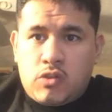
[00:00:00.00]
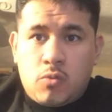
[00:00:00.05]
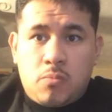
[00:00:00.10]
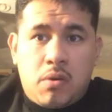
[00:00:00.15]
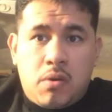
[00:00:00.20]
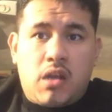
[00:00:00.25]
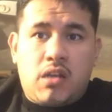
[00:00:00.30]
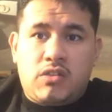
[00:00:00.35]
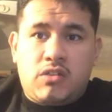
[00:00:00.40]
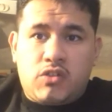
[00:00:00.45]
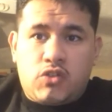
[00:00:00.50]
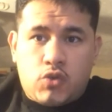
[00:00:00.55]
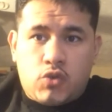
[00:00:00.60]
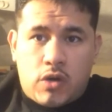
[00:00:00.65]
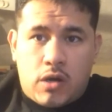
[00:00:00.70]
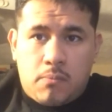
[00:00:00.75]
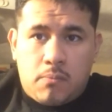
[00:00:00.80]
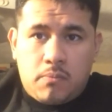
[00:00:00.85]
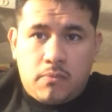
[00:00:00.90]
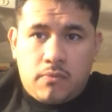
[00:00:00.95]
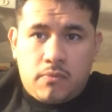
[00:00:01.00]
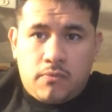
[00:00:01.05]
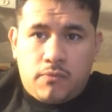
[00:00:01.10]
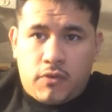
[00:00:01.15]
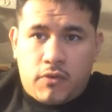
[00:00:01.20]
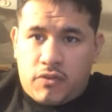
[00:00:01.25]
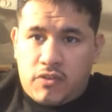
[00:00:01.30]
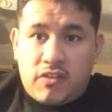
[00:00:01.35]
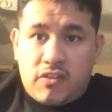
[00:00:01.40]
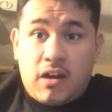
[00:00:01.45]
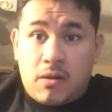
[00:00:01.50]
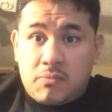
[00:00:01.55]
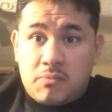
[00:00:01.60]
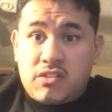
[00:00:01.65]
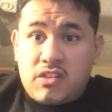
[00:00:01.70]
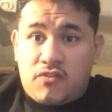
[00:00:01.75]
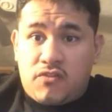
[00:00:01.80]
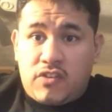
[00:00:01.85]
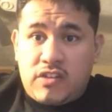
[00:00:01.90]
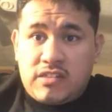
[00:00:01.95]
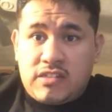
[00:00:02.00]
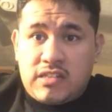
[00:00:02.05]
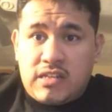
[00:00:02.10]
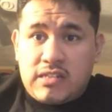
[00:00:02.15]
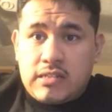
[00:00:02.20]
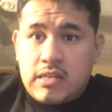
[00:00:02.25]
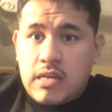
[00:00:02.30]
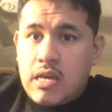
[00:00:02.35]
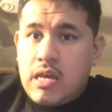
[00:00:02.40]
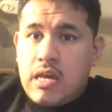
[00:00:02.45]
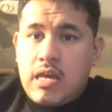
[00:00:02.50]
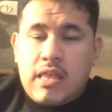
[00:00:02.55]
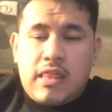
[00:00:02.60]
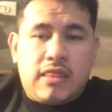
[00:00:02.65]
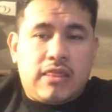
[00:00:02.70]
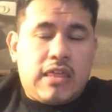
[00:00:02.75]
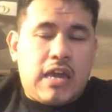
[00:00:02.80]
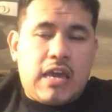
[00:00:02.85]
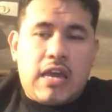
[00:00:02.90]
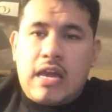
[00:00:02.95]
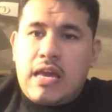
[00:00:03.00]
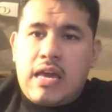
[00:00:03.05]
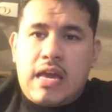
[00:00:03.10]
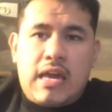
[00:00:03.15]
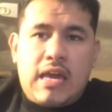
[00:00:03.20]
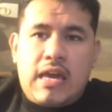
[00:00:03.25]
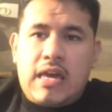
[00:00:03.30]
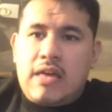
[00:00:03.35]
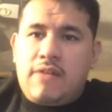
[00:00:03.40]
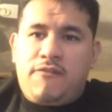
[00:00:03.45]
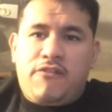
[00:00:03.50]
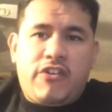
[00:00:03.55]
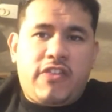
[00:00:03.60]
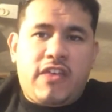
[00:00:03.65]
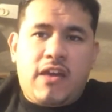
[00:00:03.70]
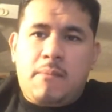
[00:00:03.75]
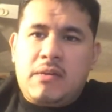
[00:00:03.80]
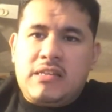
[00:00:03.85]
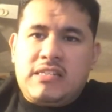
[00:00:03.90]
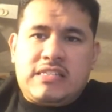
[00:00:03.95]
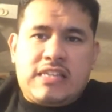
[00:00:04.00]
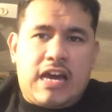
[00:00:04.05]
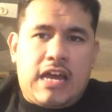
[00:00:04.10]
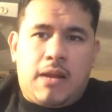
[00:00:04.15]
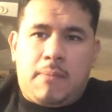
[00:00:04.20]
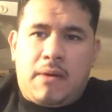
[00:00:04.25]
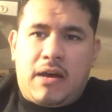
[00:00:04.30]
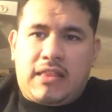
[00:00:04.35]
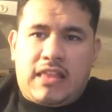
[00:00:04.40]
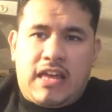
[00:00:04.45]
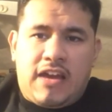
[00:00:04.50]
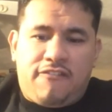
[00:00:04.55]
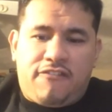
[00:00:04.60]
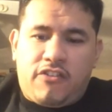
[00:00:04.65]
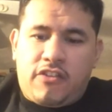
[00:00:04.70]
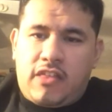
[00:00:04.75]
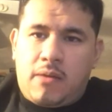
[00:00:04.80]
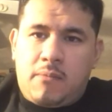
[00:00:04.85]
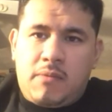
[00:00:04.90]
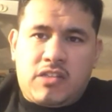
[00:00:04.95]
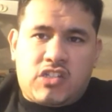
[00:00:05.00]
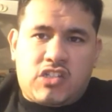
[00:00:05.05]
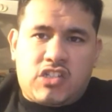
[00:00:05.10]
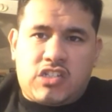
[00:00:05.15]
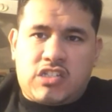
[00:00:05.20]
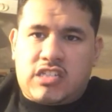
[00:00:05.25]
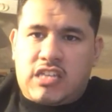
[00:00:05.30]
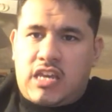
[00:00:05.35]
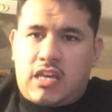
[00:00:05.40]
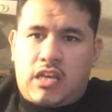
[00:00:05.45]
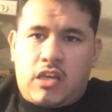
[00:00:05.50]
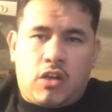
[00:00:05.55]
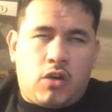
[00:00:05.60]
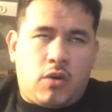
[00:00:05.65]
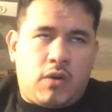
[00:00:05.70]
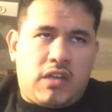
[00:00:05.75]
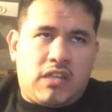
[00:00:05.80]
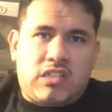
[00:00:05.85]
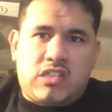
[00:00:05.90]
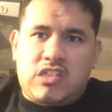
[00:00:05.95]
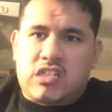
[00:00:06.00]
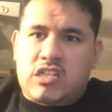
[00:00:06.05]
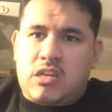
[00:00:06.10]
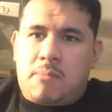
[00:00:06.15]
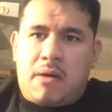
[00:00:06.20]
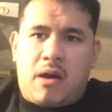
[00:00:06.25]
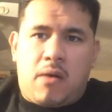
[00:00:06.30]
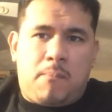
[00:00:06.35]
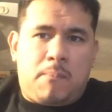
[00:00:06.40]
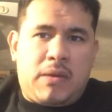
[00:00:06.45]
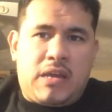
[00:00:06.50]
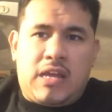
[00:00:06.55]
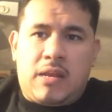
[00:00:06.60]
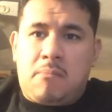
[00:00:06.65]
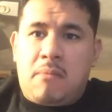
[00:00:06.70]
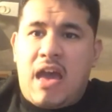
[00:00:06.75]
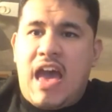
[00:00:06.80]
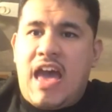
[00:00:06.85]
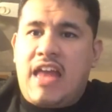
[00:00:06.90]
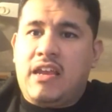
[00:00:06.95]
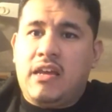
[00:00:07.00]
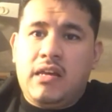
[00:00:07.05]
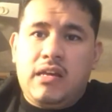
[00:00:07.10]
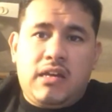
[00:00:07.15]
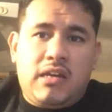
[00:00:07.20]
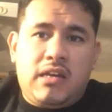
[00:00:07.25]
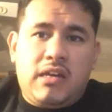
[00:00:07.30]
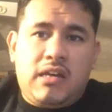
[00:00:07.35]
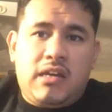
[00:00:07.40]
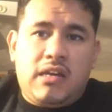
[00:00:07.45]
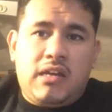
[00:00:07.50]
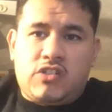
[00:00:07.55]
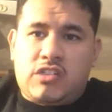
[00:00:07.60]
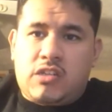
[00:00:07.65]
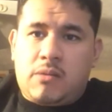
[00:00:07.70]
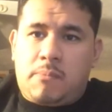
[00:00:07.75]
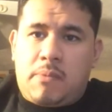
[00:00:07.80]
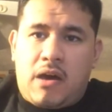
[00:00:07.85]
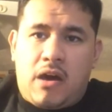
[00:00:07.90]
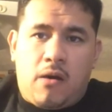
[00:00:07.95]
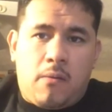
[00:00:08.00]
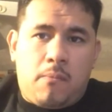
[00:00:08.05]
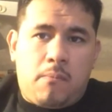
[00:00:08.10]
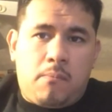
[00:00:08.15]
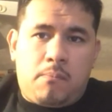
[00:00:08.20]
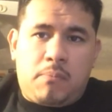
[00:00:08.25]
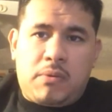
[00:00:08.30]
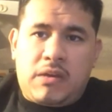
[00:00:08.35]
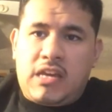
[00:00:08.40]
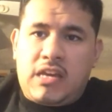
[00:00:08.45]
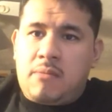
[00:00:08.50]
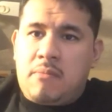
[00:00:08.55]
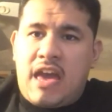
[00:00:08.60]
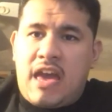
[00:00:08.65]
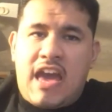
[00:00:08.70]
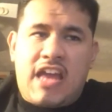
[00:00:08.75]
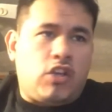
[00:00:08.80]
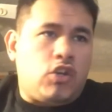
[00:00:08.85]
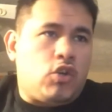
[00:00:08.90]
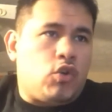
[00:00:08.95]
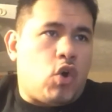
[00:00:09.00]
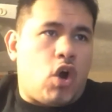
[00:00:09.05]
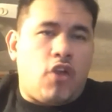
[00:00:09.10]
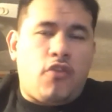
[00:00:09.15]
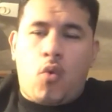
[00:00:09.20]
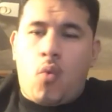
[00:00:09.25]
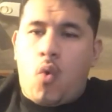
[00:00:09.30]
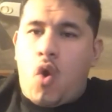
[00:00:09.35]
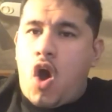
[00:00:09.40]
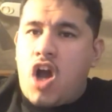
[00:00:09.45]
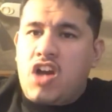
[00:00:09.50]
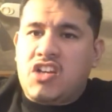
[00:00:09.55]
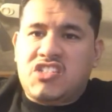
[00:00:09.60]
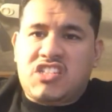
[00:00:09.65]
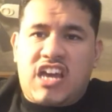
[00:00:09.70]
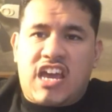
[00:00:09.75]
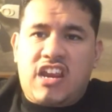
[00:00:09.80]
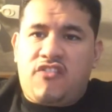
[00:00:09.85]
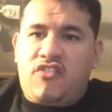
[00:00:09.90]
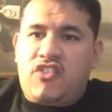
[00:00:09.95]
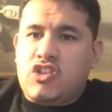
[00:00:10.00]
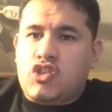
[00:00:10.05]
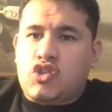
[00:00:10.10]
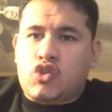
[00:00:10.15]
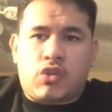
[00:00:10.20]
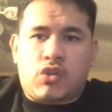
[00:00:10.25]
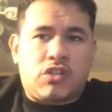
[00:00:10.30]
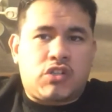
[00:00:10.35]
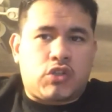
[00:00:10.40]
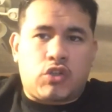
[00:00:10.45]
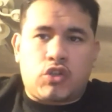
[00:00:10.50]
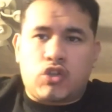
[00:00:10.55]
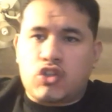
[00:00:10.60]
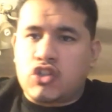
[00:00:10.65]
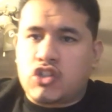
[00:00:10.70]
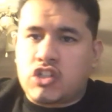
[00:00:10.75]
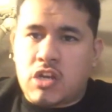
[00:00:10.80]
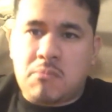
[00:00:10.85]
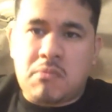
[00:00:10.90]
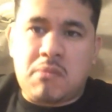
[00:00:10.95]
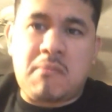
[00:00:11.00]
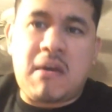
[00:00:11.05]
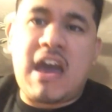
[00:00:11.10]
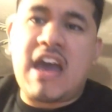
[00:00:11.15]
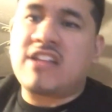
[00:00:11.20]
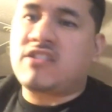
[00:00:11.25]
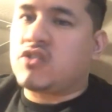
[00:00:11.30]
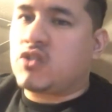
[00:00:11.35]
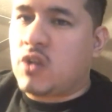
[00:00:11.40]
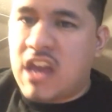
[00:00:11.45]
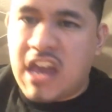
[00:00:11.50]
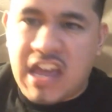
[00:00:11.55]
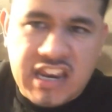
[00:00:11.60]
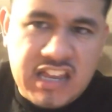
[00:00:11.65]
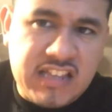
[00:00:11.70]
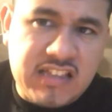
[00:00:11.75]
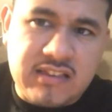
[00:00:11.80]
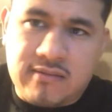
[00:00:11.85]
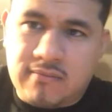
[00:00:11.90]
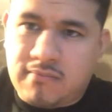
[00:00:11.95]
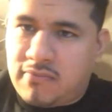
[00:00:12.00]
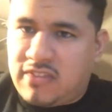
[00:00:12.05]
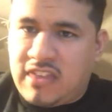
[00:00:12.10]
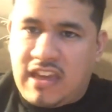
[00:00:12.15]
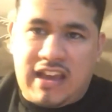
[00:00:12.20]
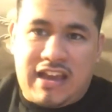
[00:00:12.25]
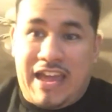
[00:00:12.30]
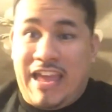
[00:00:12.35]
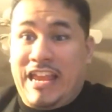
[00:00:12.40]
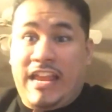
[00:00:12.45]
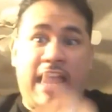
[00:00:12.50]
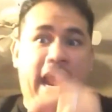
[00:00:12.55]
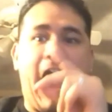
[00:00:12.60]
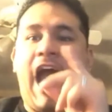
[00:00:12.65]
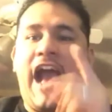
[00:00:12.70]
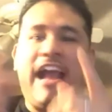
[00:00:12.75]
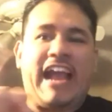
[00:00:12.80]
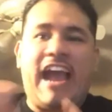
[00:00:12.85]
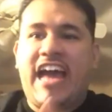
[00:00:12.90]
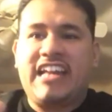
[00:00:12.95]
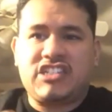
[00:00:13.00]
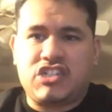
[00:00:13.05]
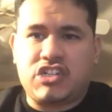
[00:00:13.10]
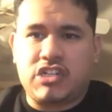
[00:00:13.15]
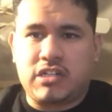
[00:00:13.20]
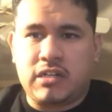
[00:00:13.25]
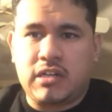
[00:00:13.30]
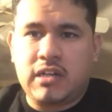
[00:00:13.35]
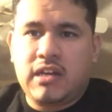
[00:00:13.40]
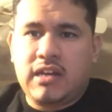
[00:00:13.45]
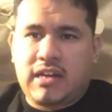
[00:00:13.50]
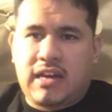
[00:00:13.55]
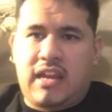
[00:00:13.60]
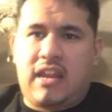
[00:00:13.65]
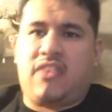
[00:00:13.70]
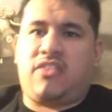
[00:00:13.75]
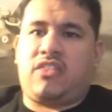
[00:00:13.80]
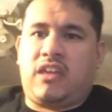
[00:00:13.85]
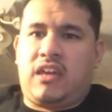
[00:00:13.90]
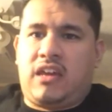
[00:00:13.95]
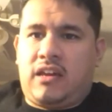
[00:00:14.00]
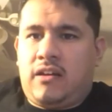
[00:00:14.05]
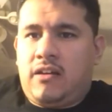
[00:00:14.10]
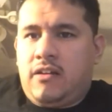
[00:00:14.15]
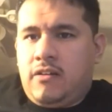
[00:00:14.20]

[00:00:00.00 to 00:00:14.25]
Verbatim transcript: who bought into Trump for sure. the dumb stuff he says. They, it, it, for them, it's not about that. For them, it's just like, you know, it's just about being mad. It's yeah. just about being, about mad. being mad. You're on the wrong side of history, so you're just going to be mad. So anything, any I gotcha kind it, of thing. it's